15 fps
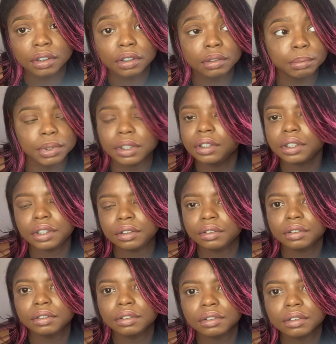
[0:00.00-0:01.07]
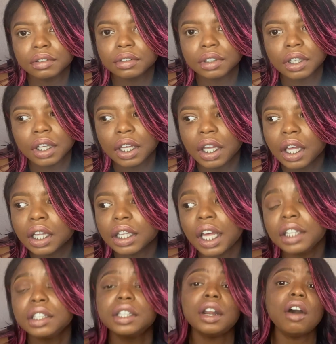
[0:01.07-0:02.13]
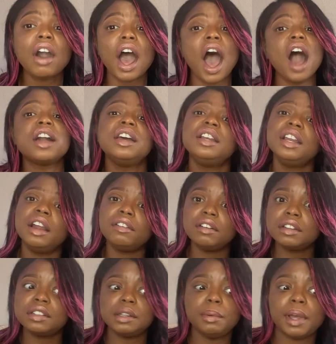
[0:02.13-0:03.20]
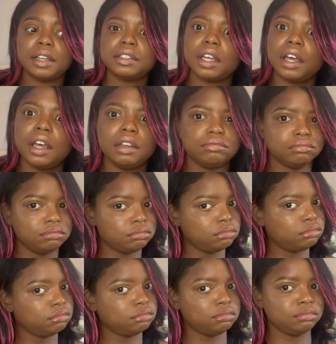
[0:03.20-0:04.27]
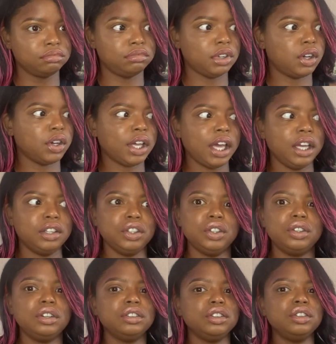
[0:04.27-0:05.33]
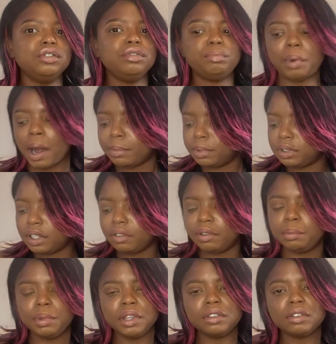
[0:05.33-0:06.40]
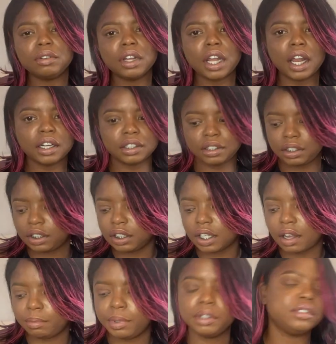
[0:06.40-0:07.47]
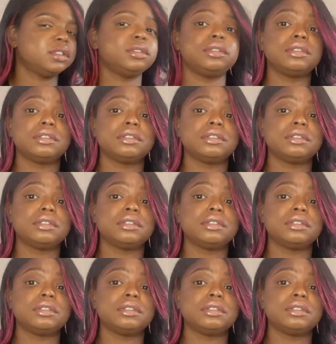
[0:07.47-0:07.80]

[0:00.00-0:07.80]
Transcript: Please leave. Like, Lenoka, I could never sleep outside. Okay? You've probably never been through a lot of the shit I've been through.